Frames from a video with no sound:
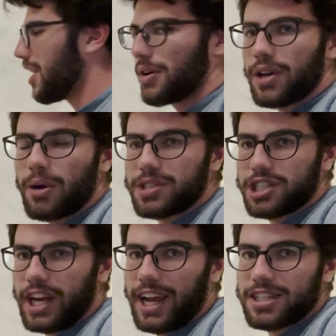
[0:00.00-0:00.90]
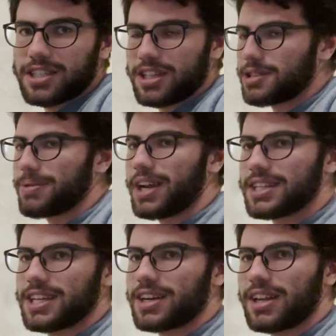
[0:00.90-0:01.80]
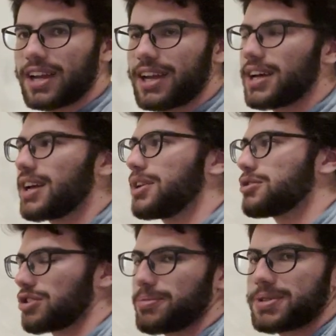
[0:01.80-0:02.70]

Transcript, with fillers: you know, no change. The spring is at like a, a neutral